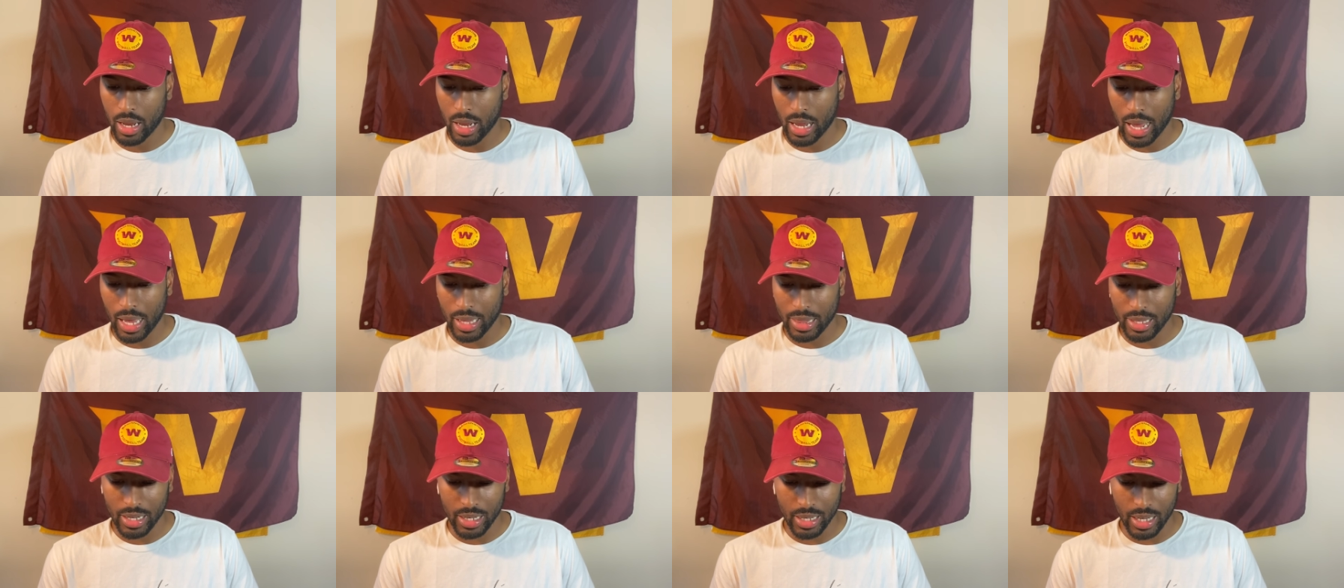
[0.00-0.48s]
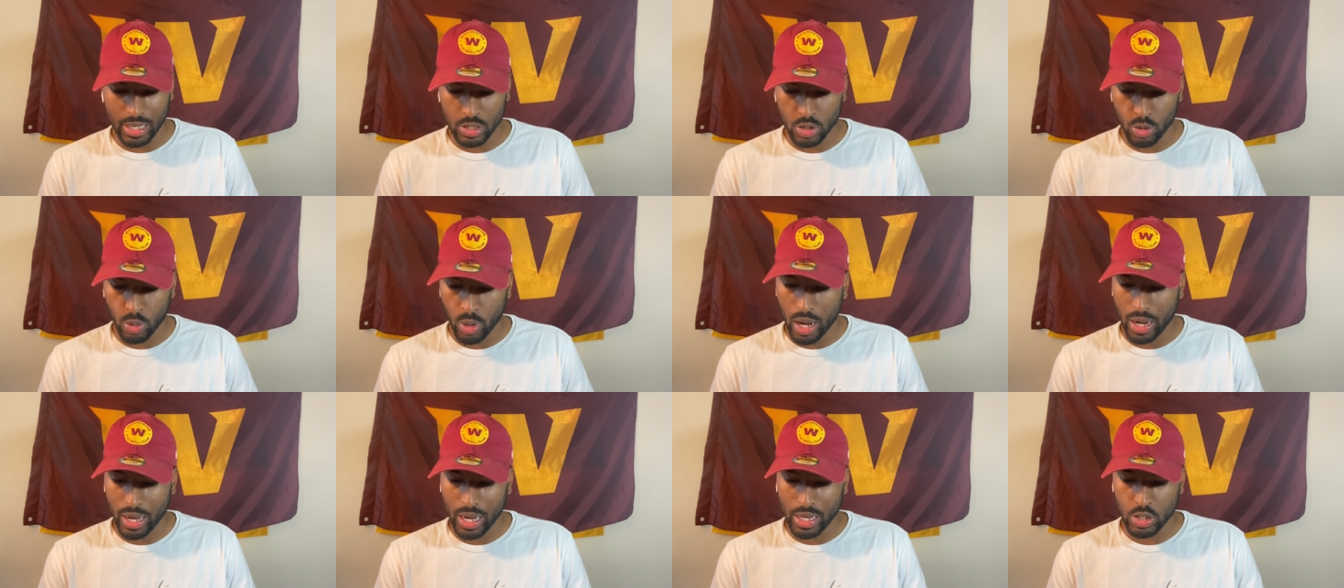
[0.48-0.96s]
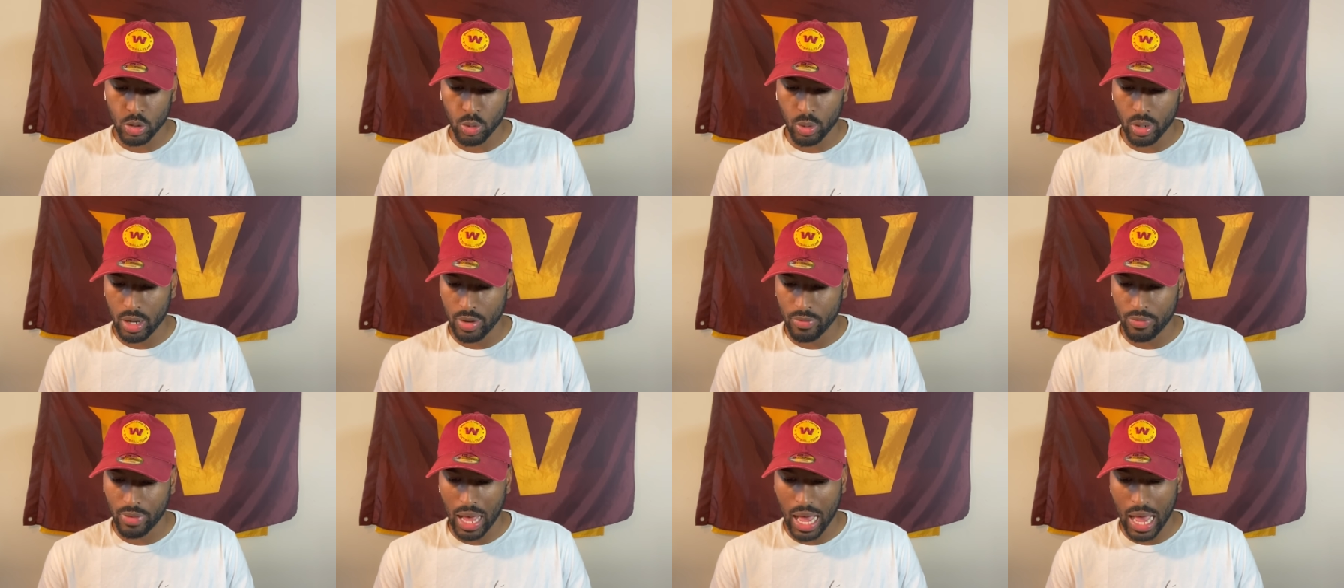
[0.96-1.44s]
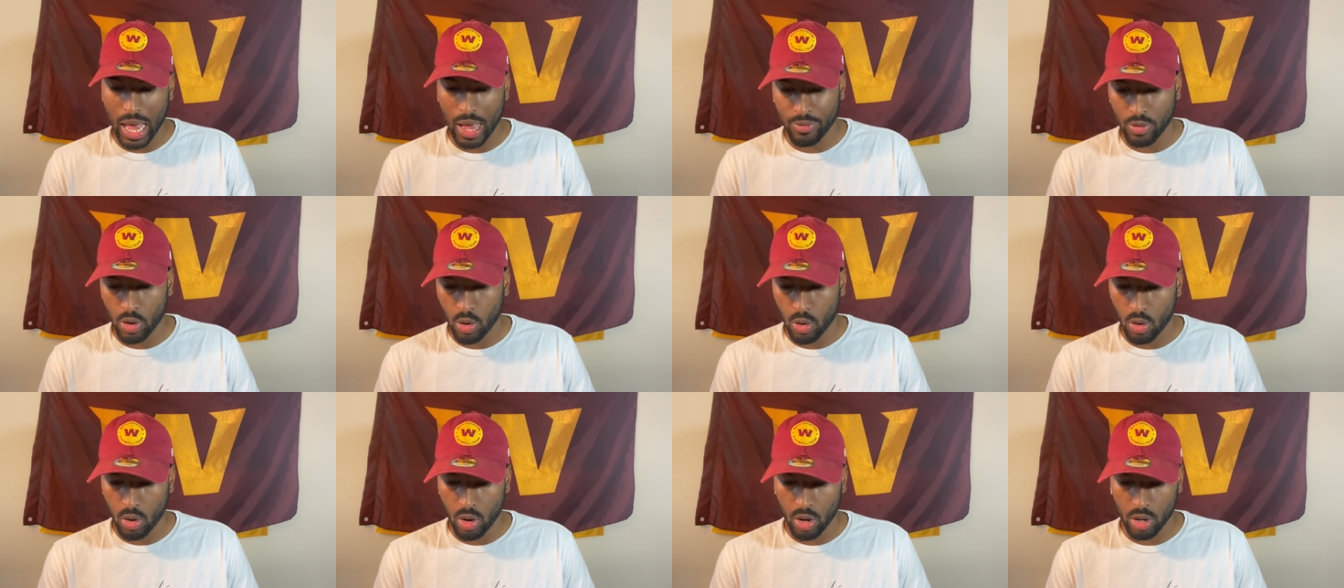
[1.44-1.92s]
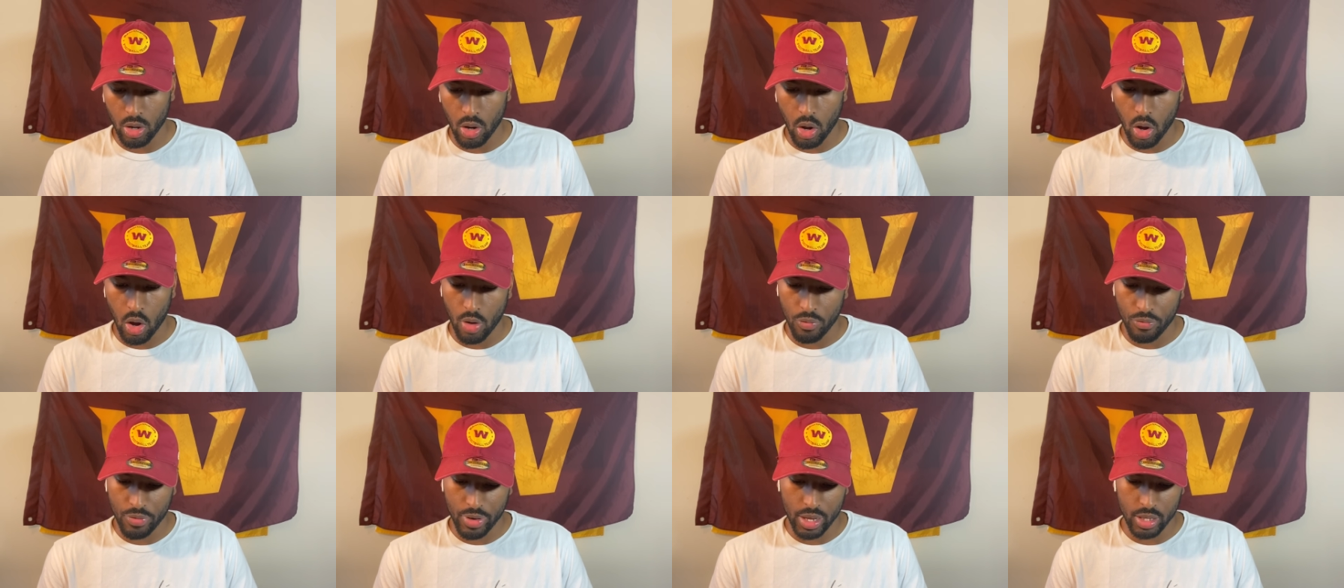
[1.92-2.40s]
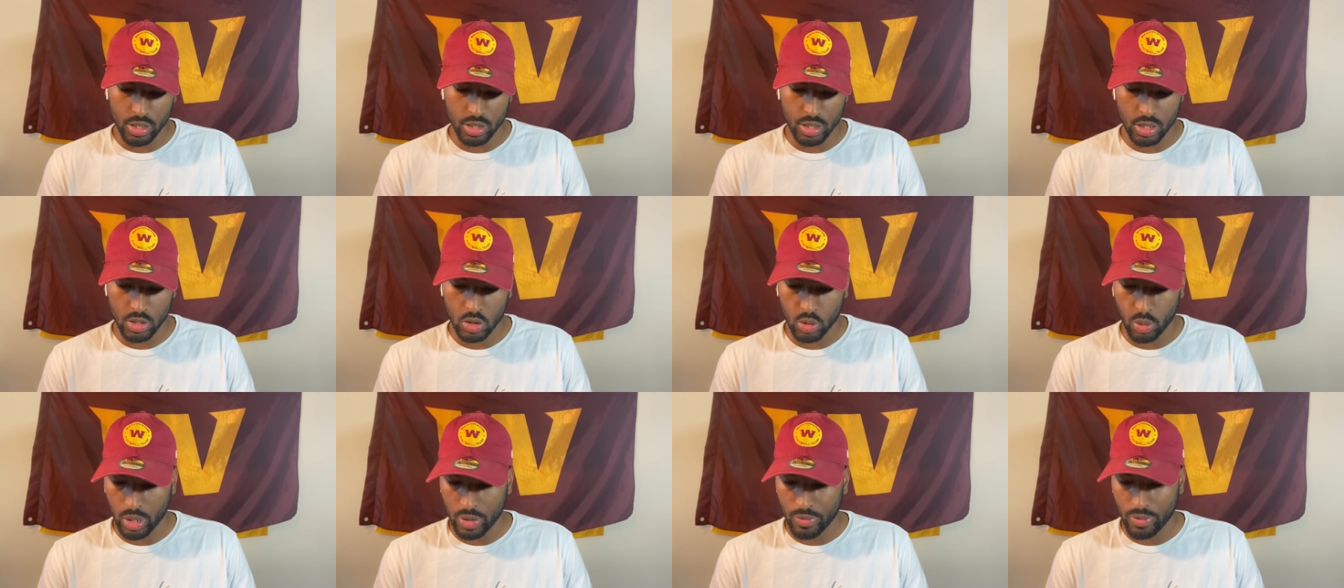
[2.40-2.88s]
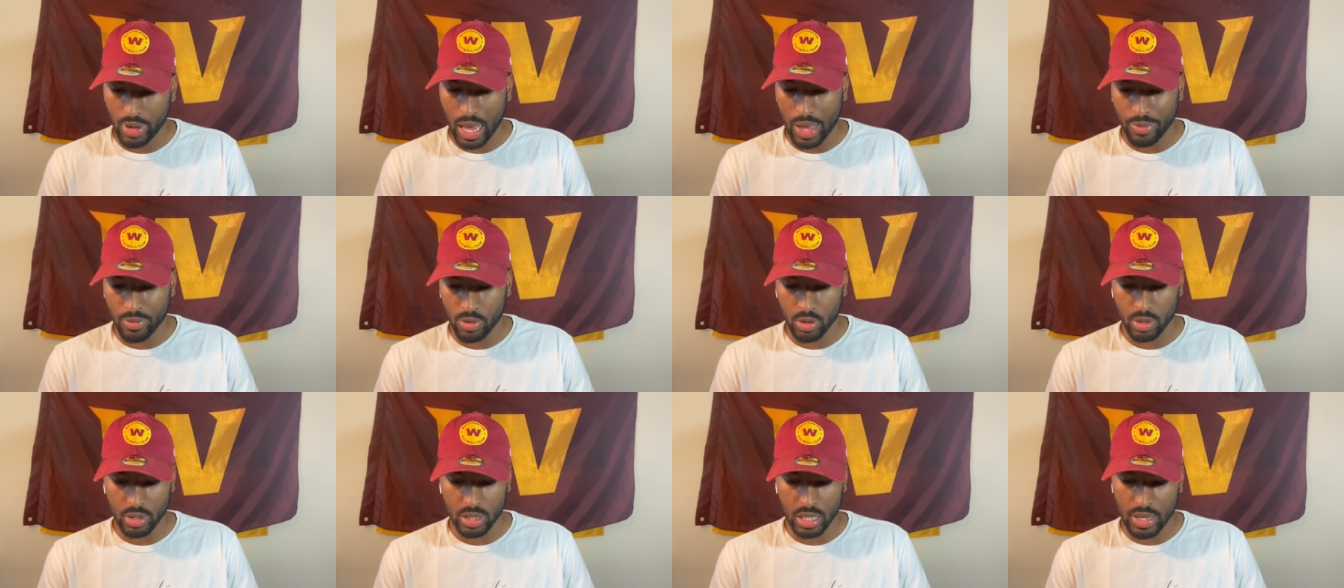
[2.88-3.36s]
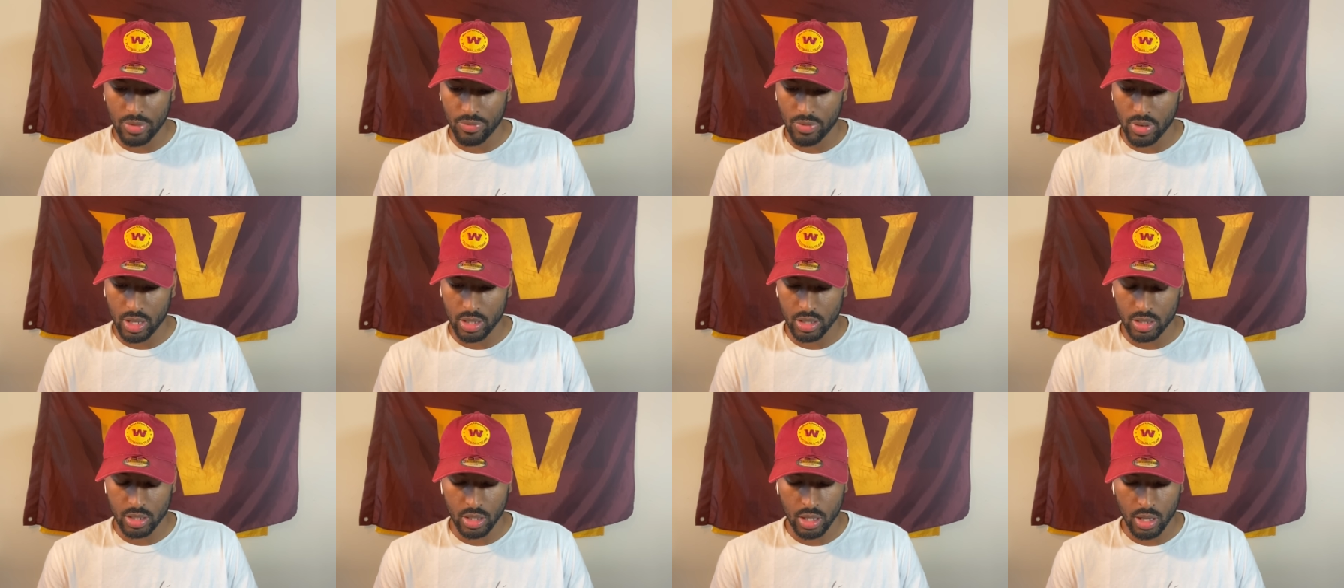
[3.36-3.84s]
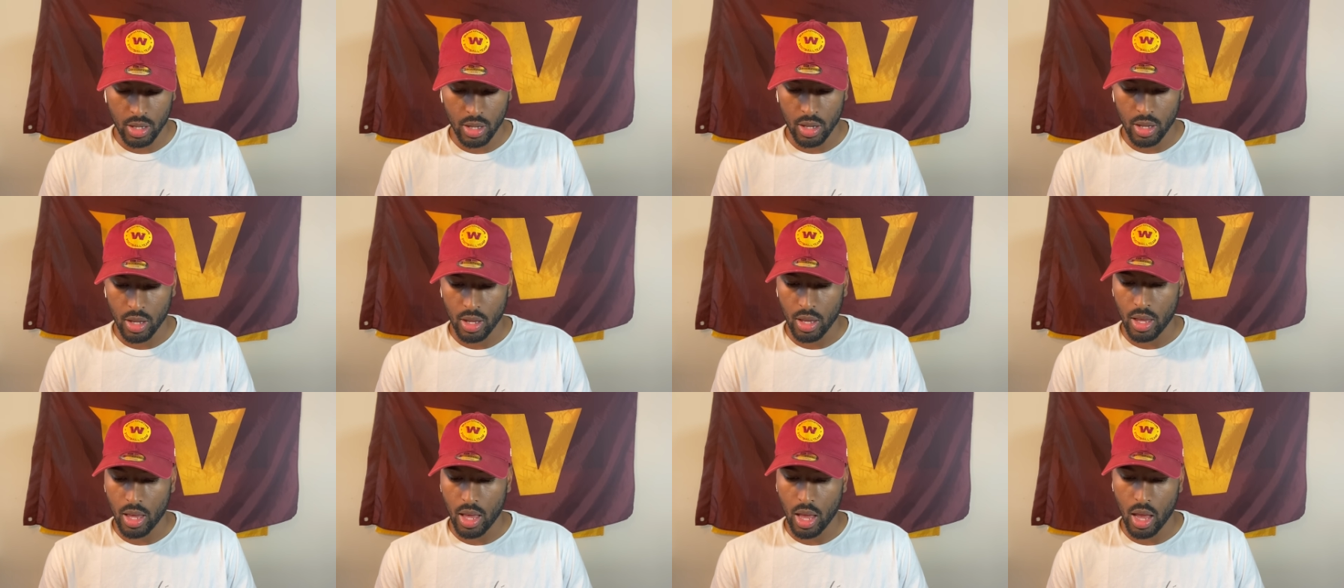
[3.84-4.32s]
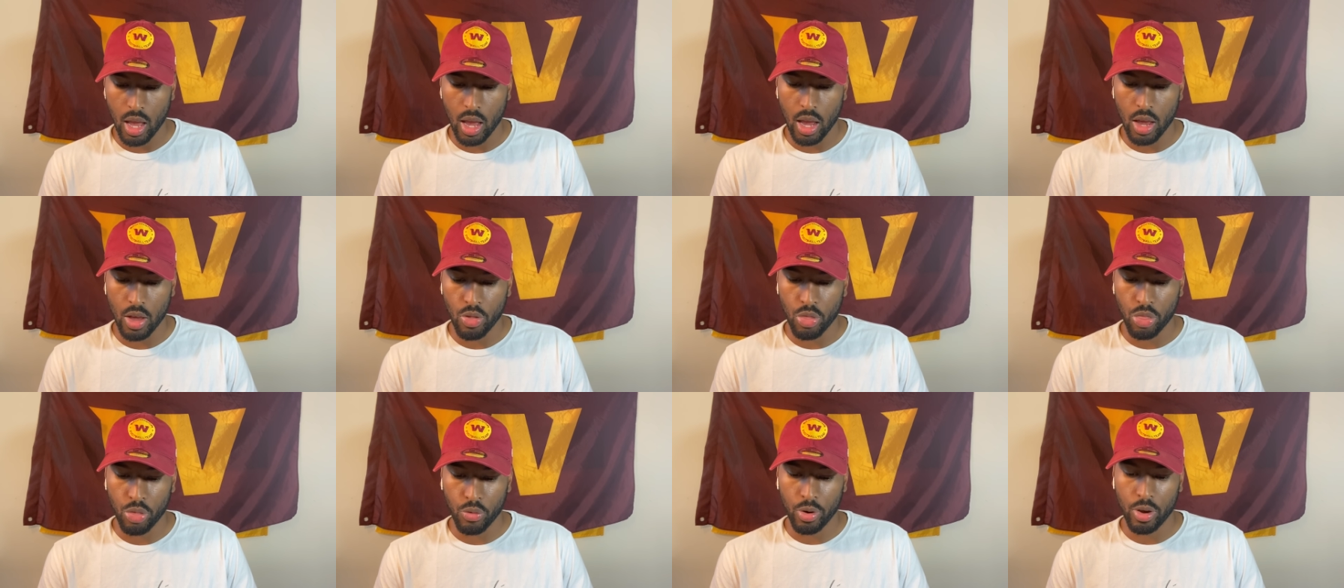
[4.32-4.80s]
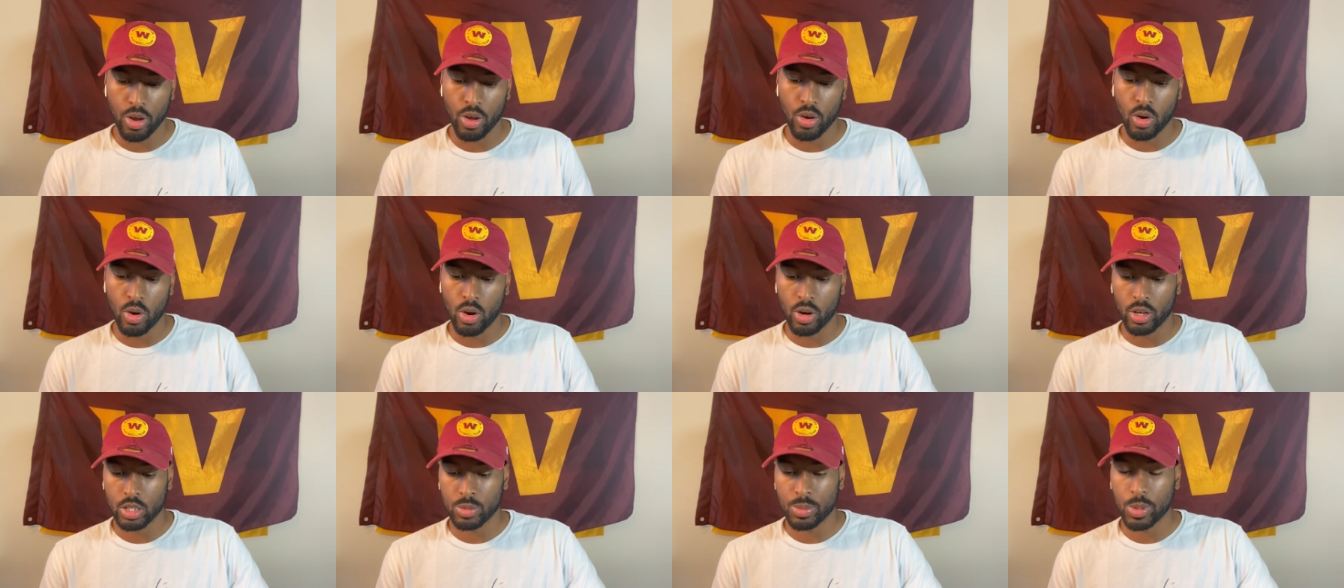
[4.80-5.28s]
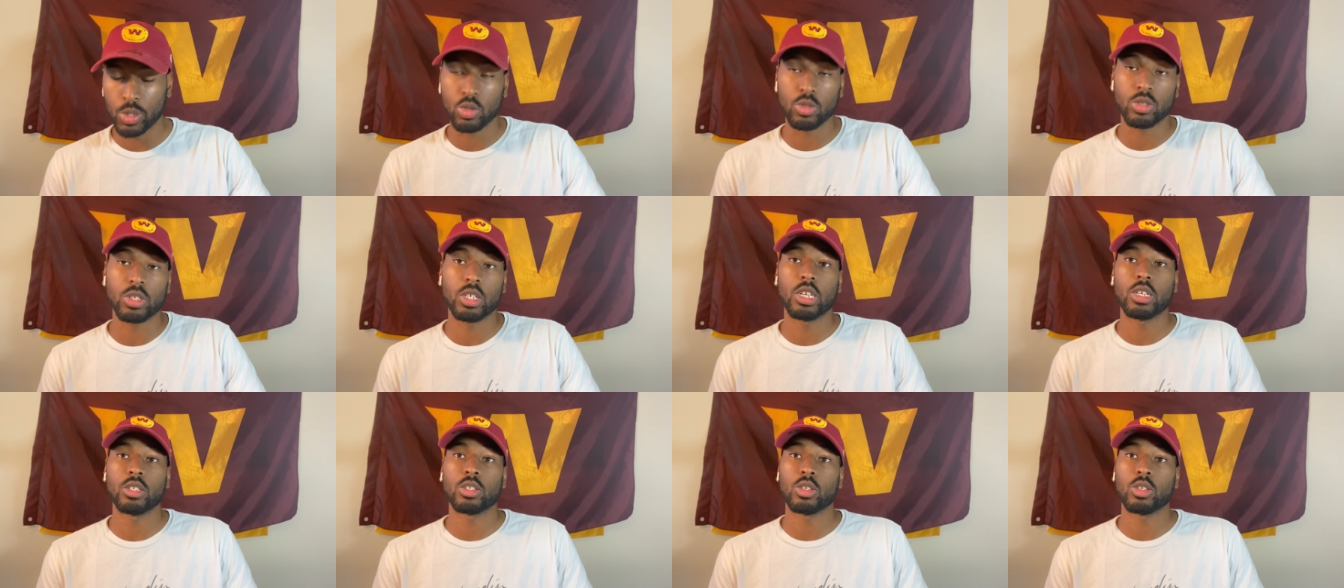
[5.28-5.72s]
I think I got 25 on offense and 25 on defense and 3 on special teams.